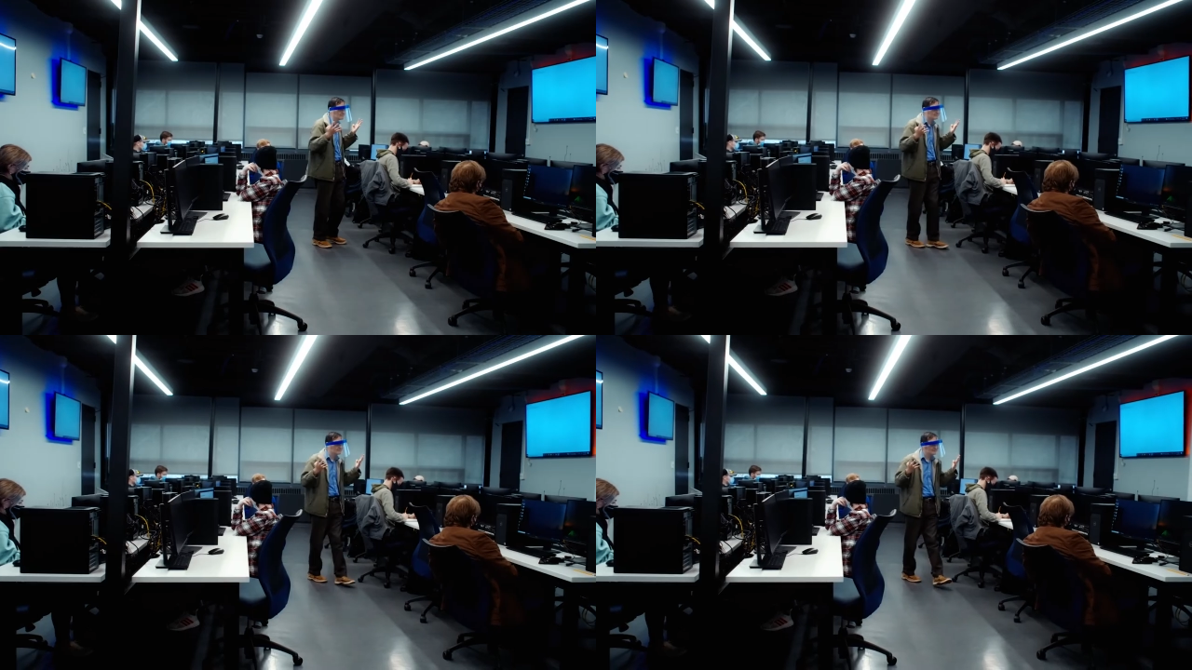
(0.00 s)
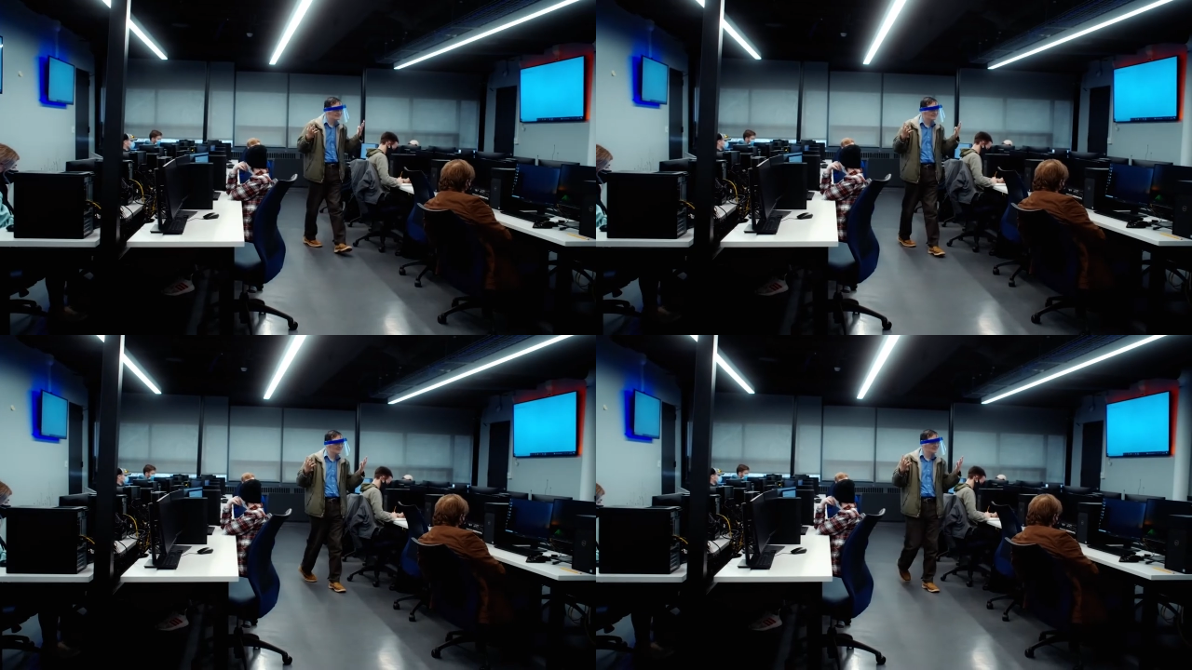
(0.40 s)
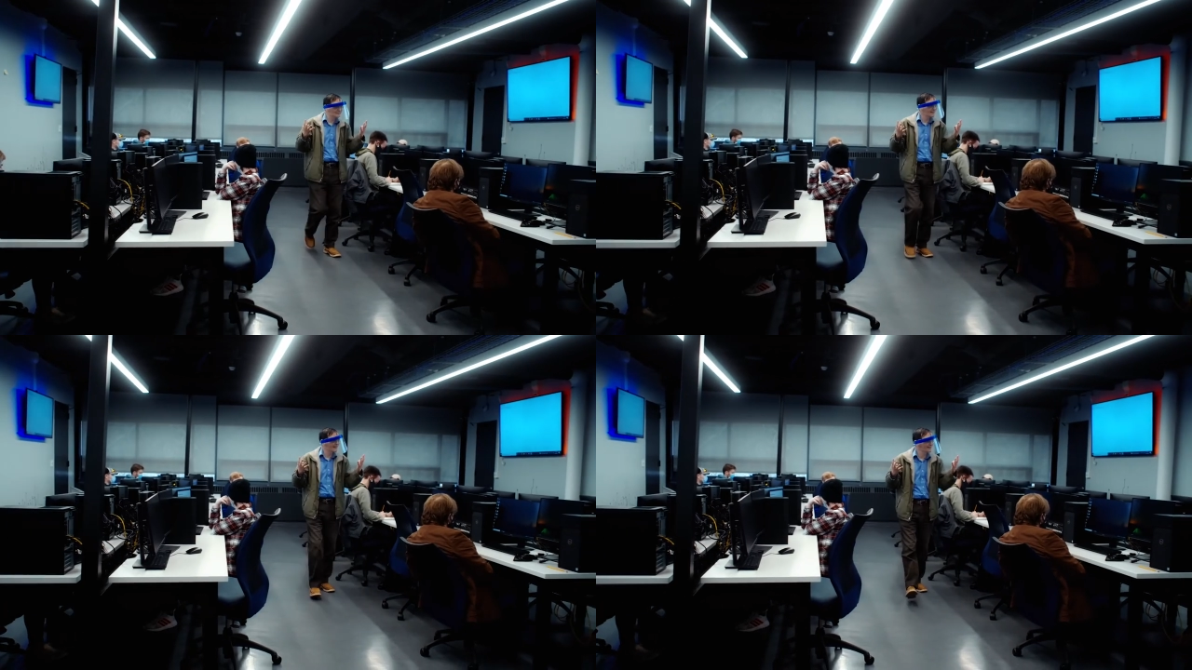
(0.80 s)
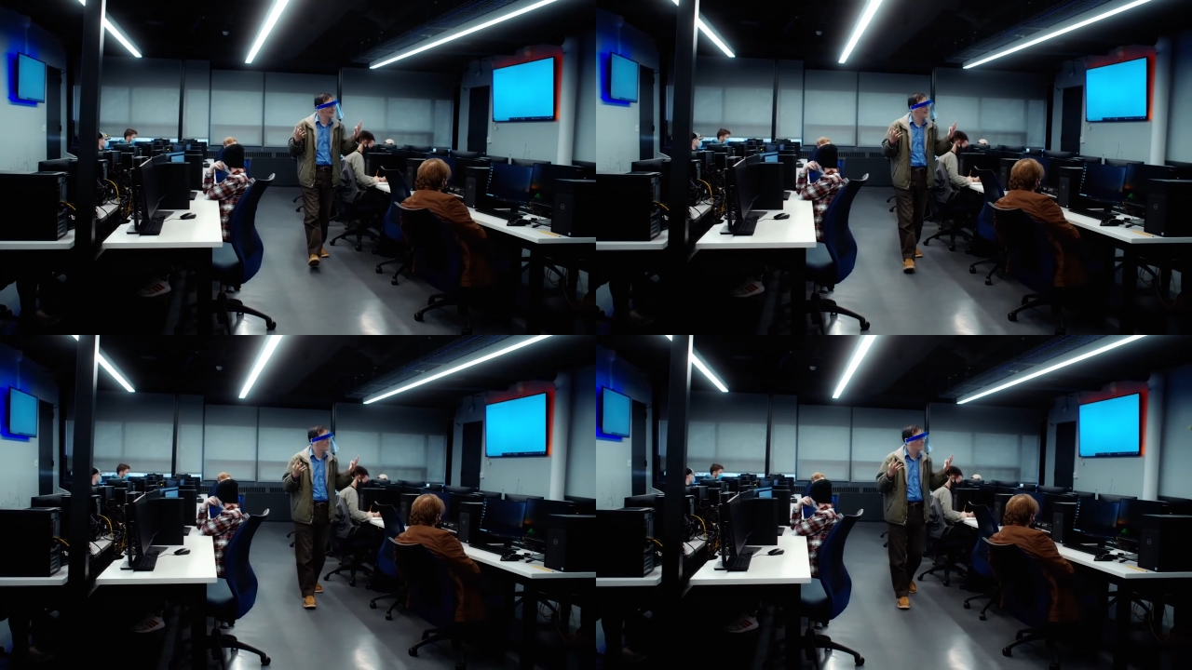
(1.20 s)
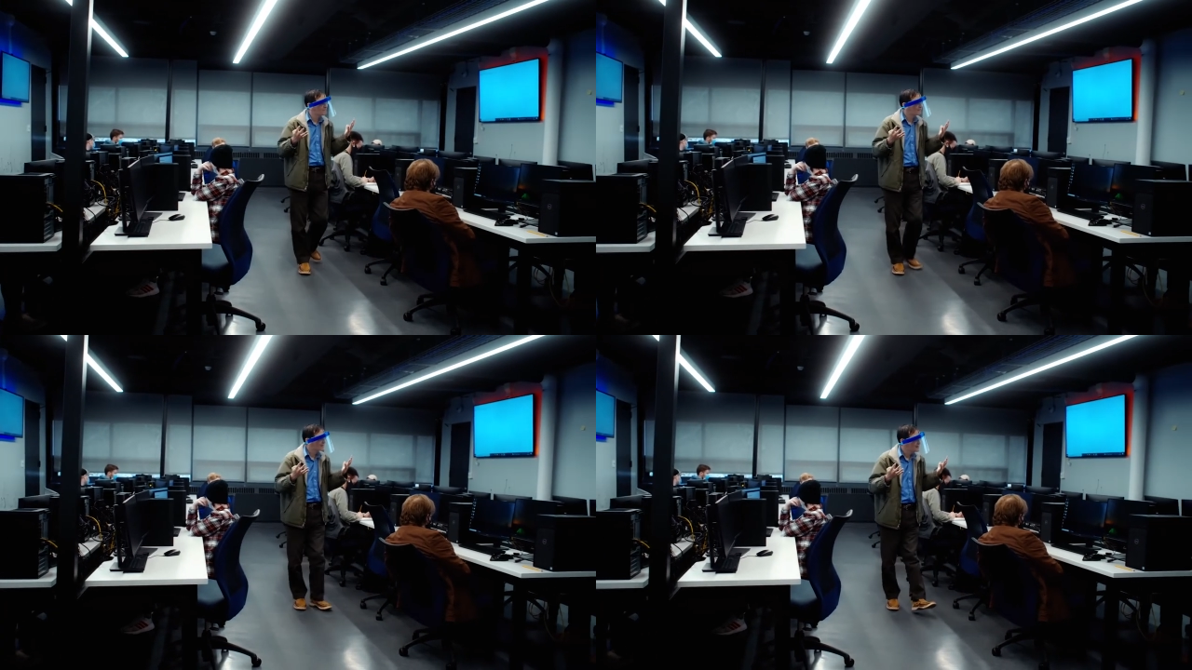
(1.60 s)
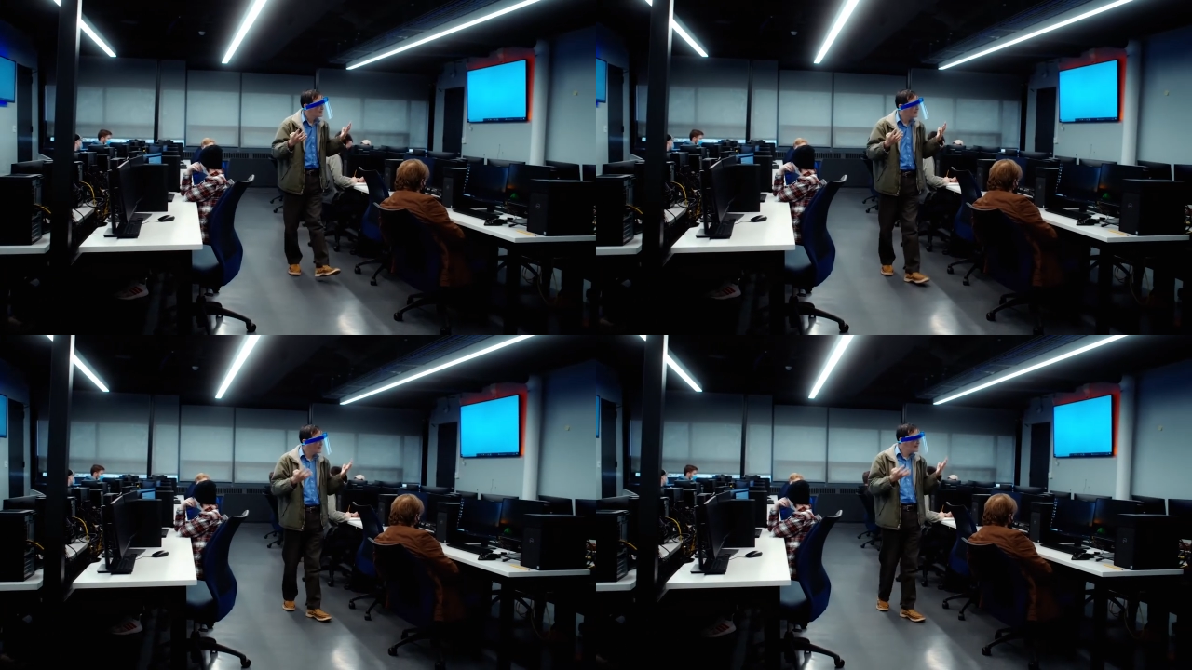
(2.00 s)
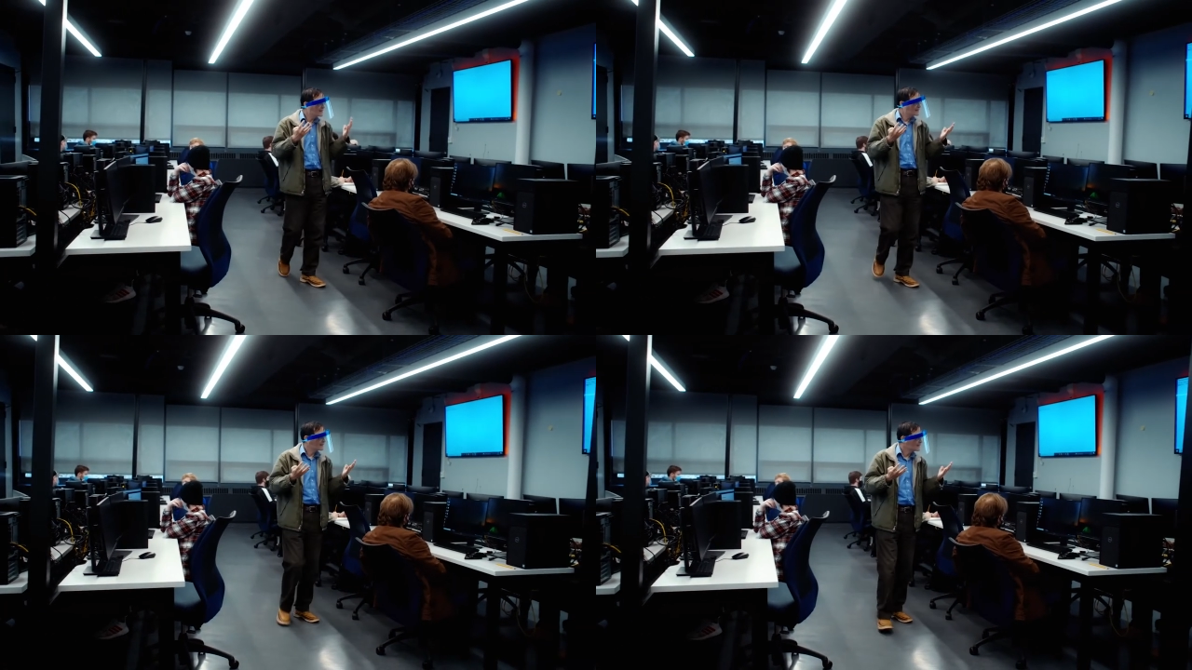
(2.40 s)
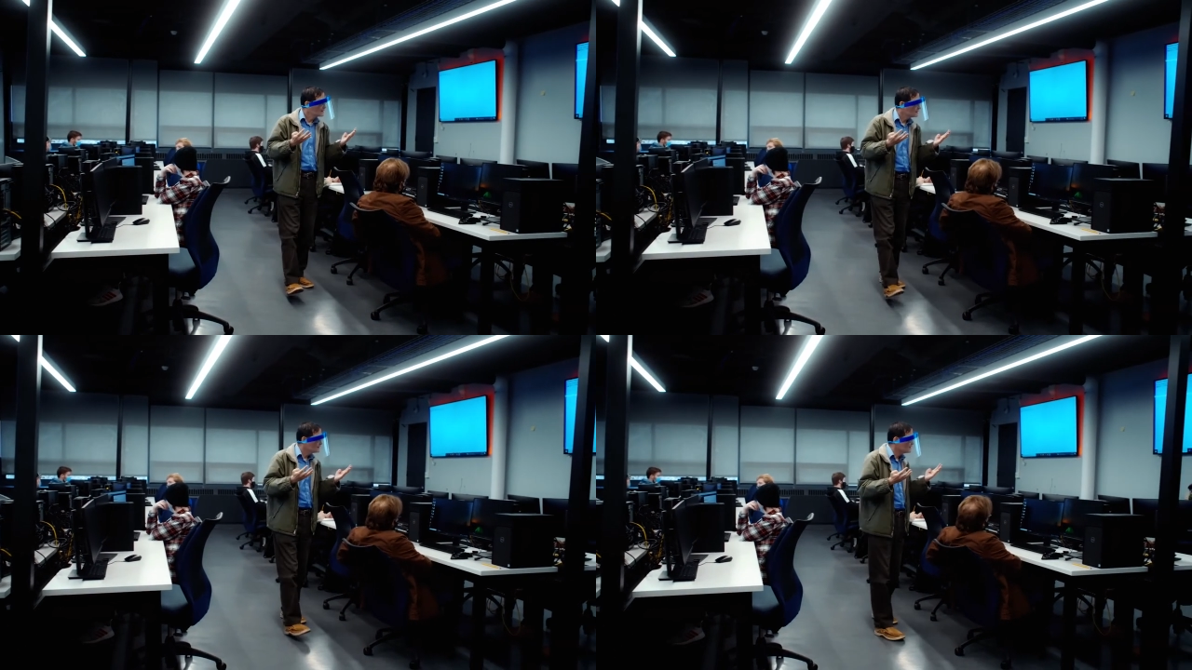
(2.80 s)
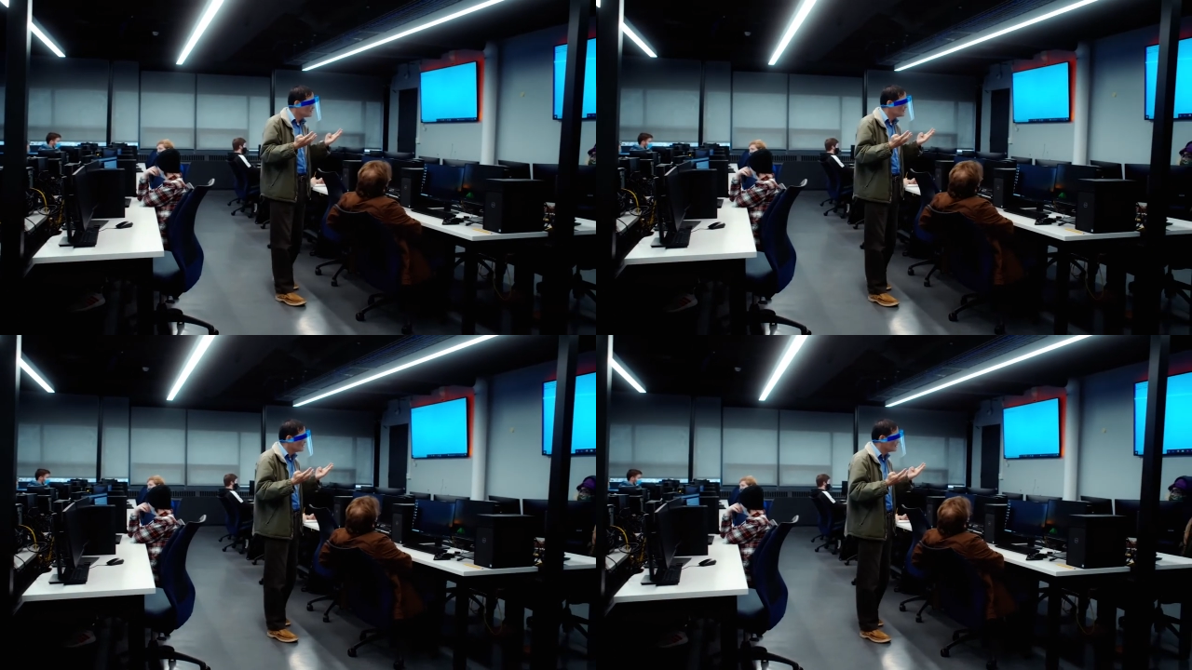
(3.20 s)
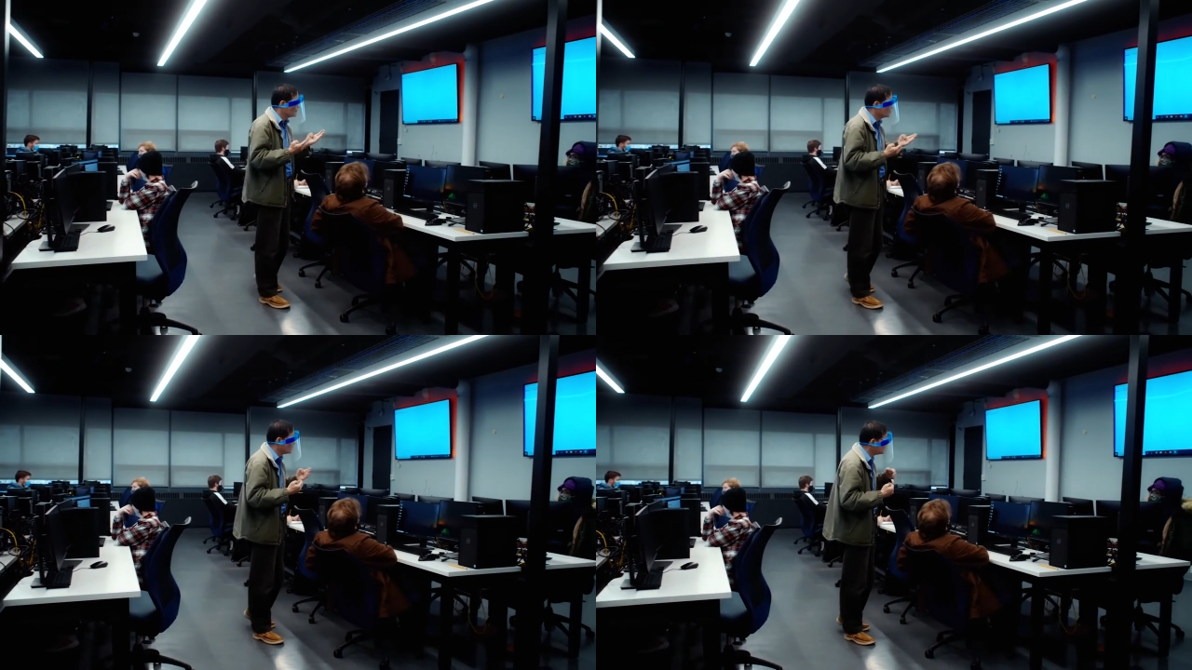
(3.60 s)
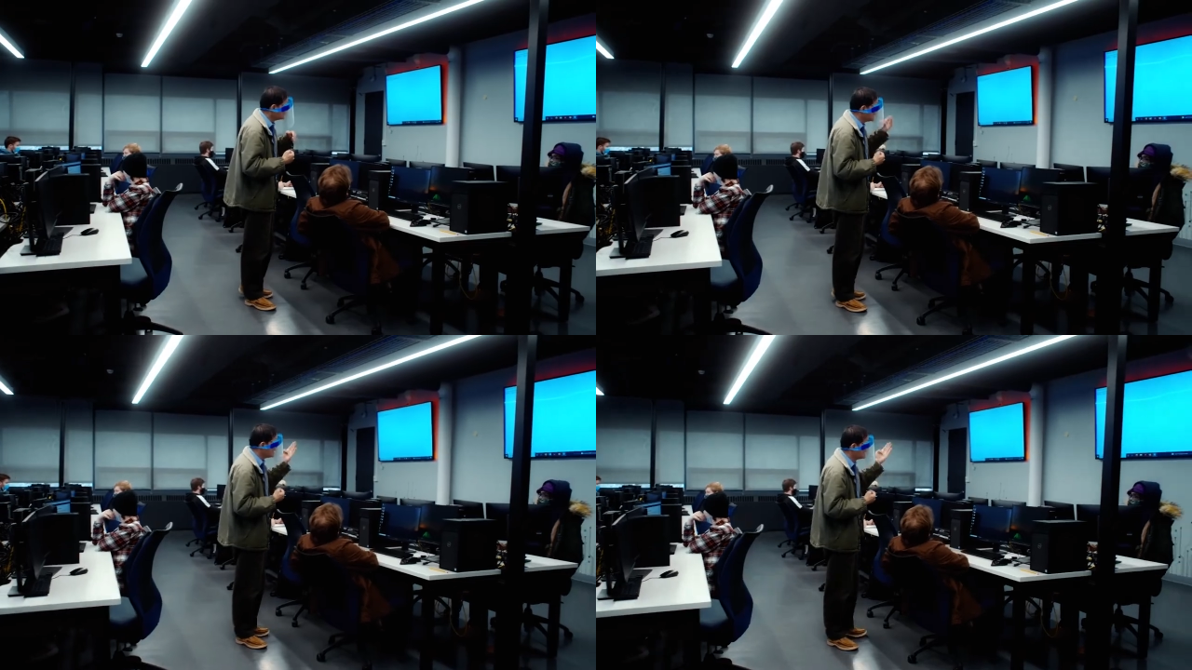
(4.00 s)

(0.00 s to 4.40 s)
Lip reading: Nobody's mouth can be seen.